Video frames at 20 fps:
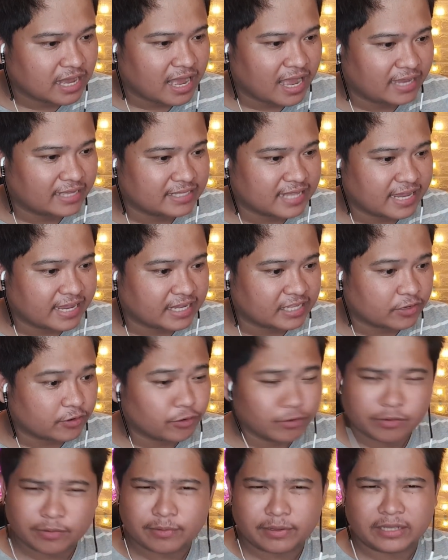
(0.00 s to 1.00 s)
I like it.
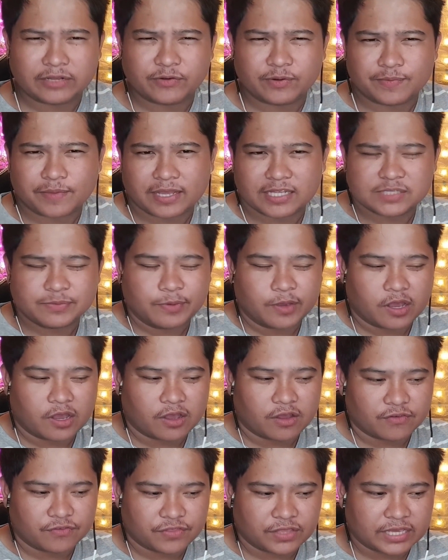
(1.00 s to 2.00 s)
It reminds me
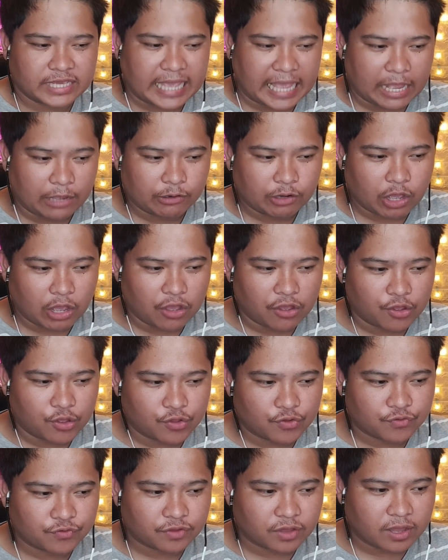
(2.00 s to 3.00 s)
of the gown
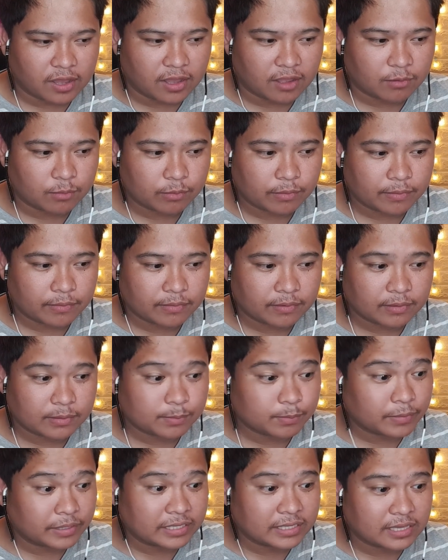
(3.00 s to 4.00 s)
of
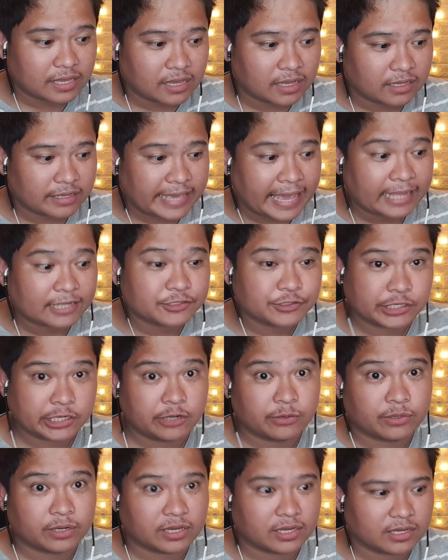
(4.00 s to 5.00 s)

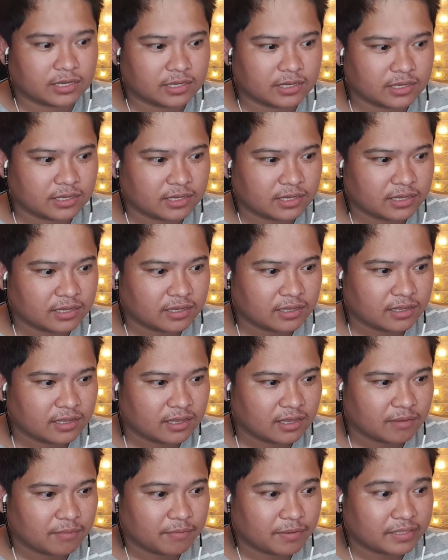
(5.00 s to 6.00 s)
Catriona.
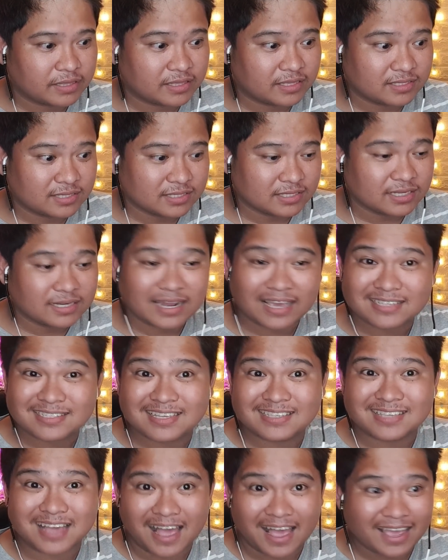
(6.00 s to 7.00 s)
But this is a nice
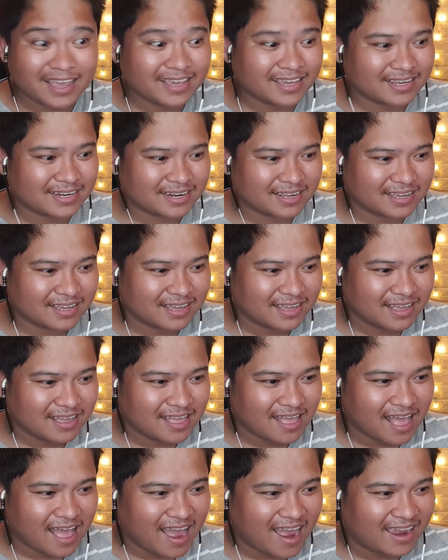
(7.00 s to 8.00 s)
design.
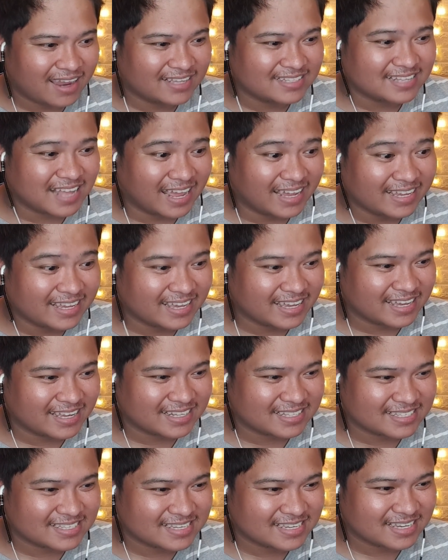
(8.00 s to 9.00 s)
I like
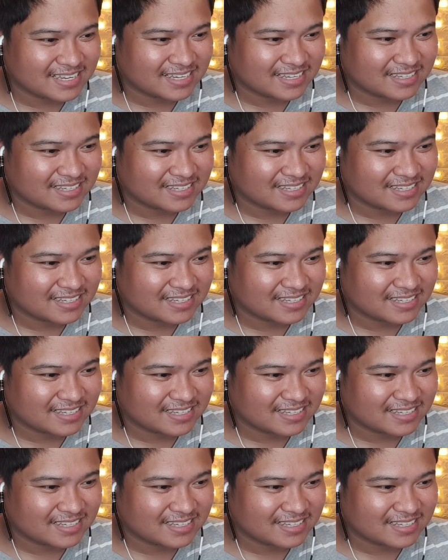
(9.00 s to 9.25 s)
it.